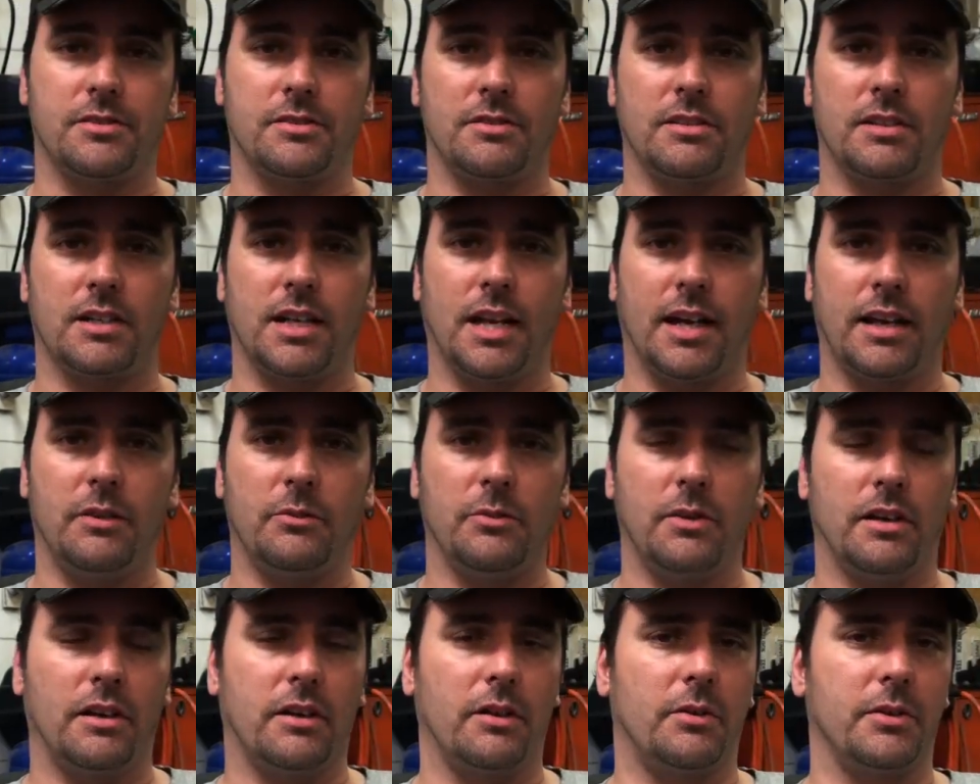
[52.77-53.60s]
So today
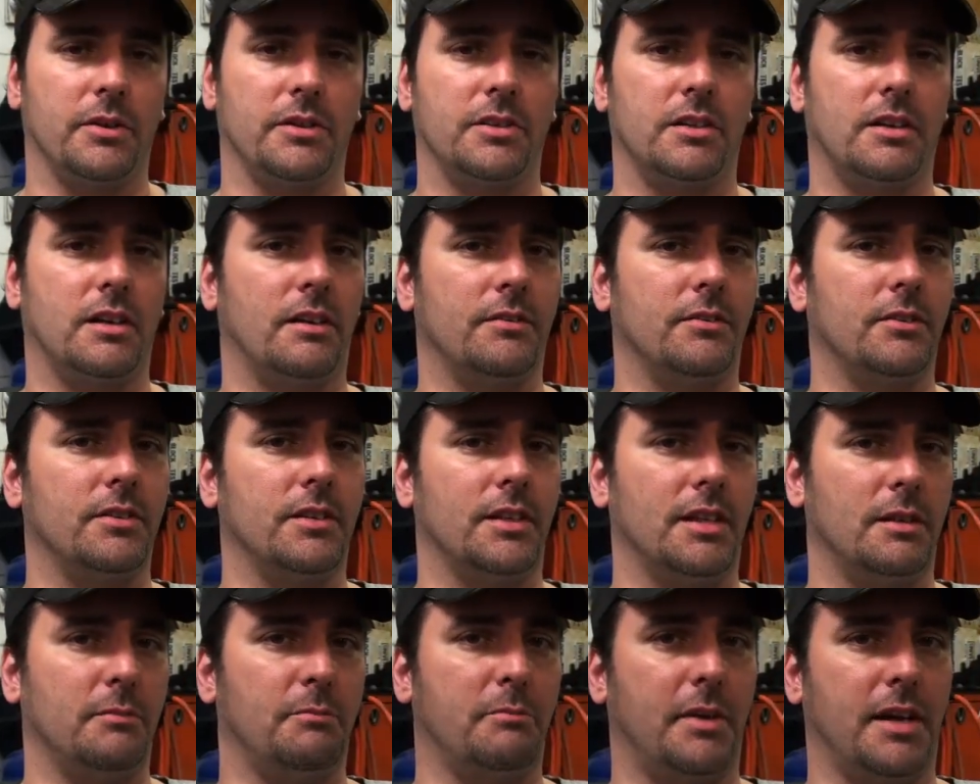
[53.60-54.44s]
we're going to cover
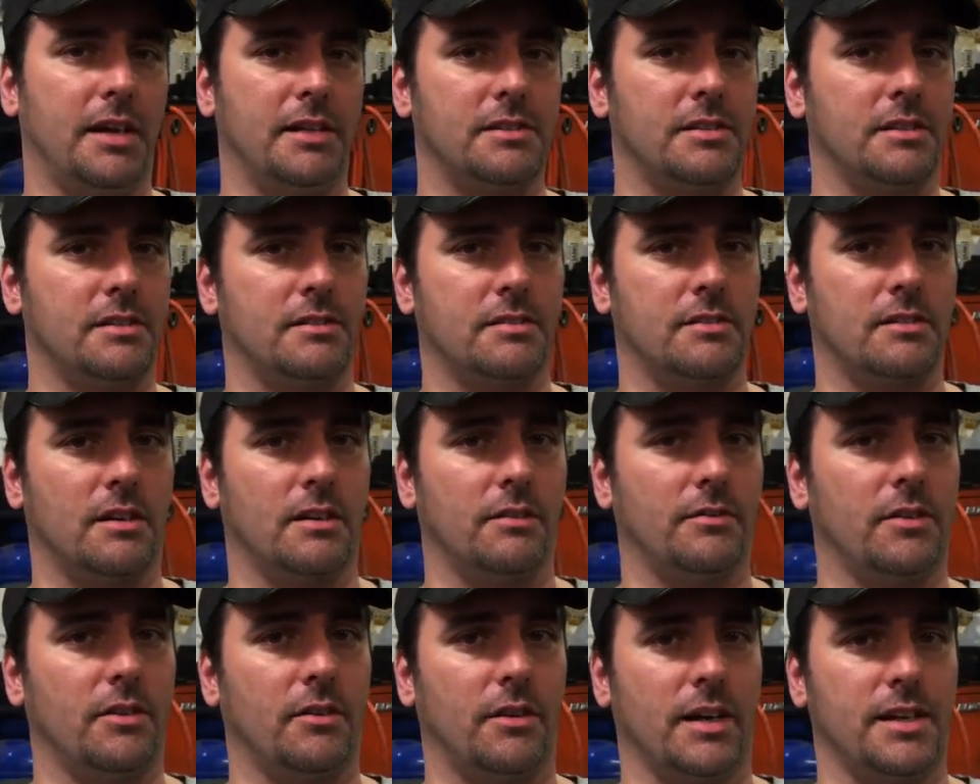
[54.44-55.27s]
the basics
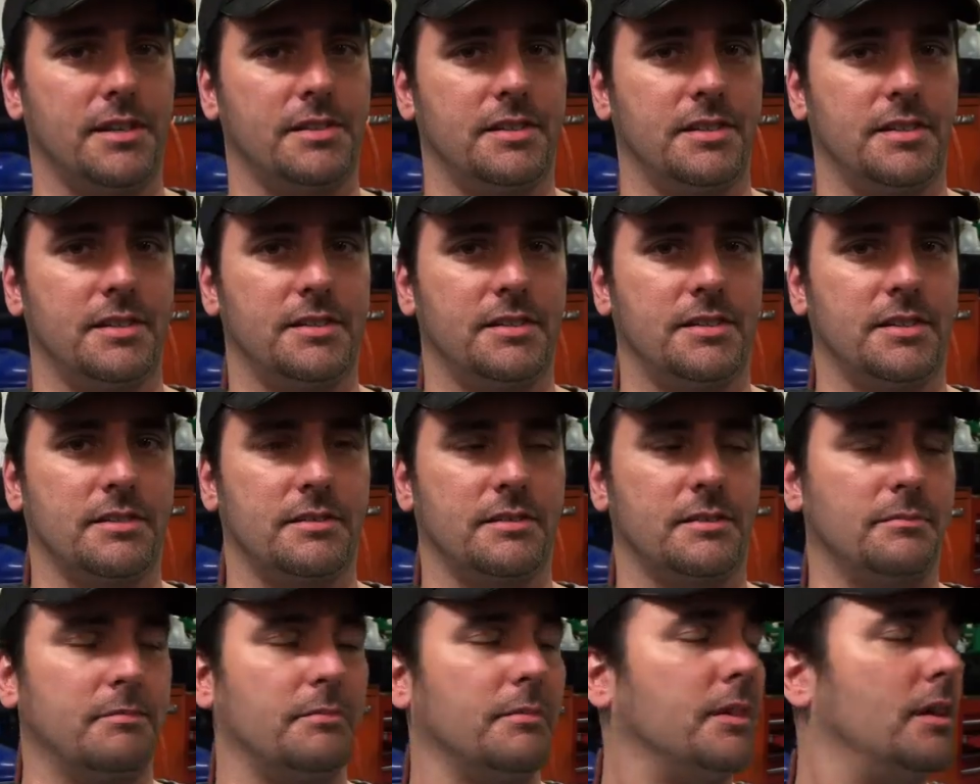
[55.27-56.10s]
of your A C
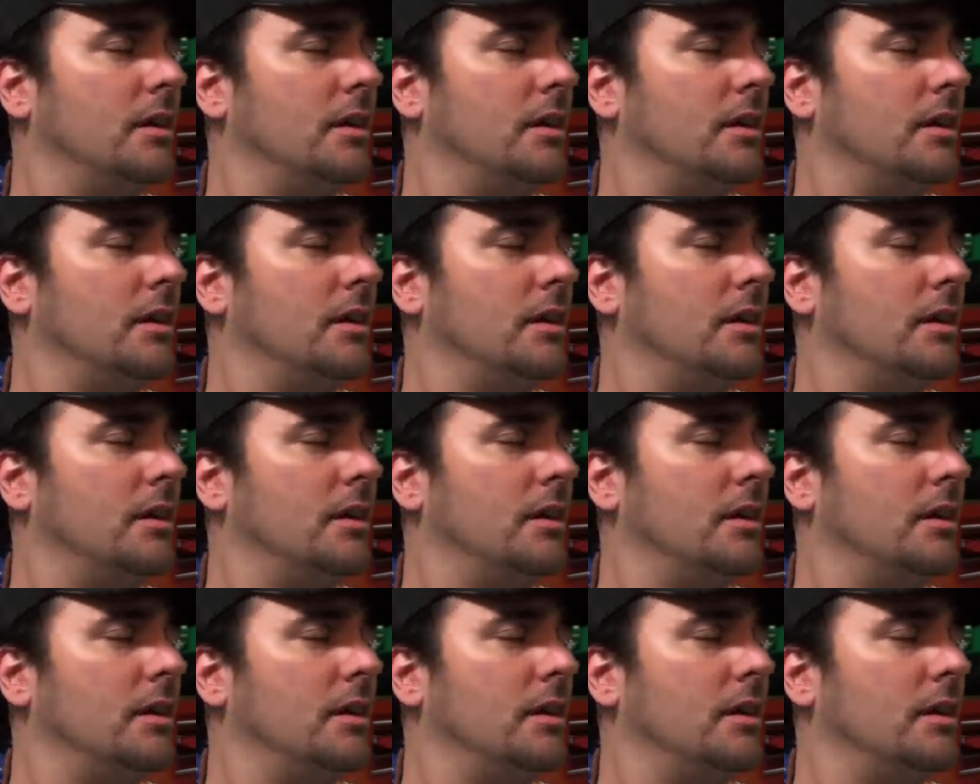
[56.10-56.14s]
system.